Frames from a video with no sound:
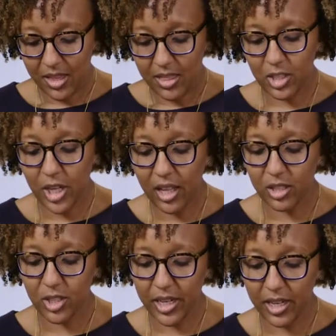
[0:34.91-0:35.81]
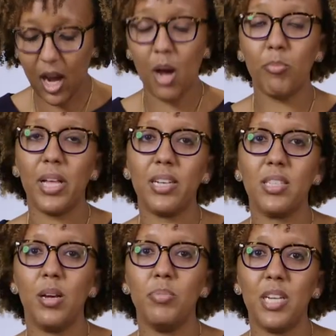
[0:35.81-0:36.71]
The challenging and complex
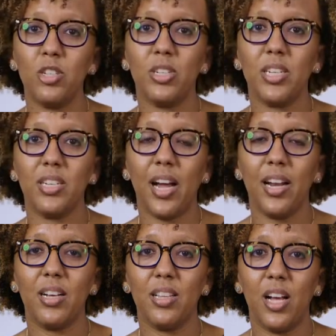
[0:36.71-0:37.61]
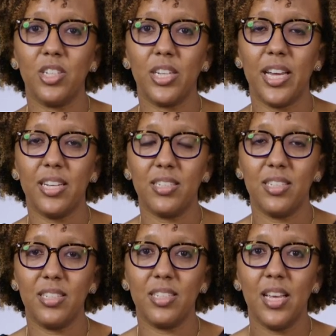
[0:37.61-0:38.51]
obstetric and gynecologic
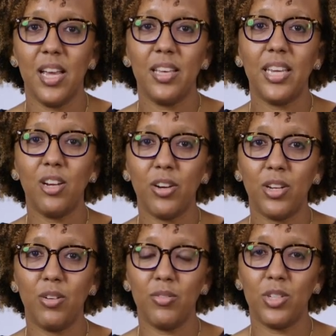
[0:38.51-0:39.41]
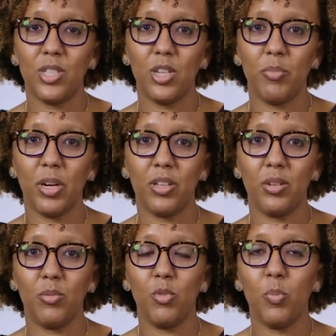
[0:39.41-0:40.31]
cases here at University of
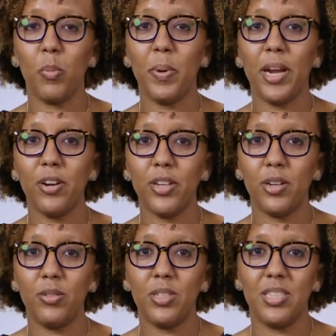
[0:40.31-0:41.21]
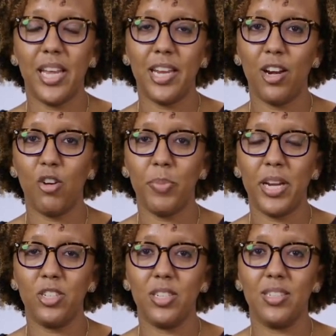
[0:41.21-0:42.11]
Maryland will prepare you to take care of
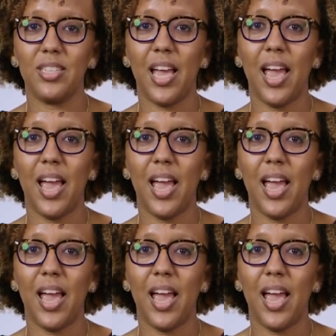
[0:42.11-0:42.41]
patients